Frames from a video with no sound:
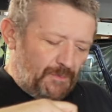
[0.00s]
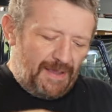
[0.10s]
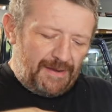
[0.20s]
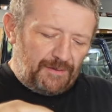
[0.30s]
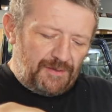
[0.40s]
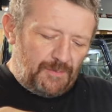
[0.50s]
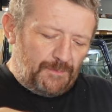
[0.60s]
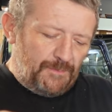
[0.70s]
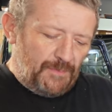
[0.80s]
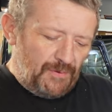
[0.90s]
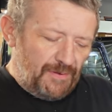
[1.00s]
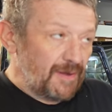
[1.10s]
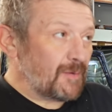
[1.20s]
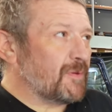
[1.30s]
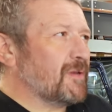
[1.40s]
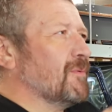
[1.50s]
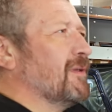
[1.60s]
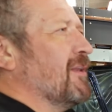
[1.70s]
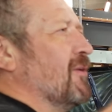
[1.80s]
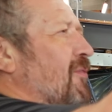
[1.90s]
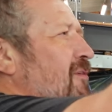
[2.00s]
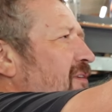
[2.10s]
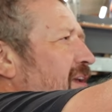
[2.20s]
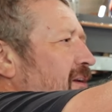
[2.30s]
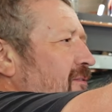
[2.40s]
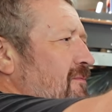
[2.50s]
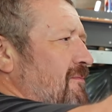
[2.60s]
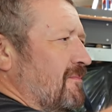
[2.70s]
panel that you're bonding, but you don't want to get it on the vehicle.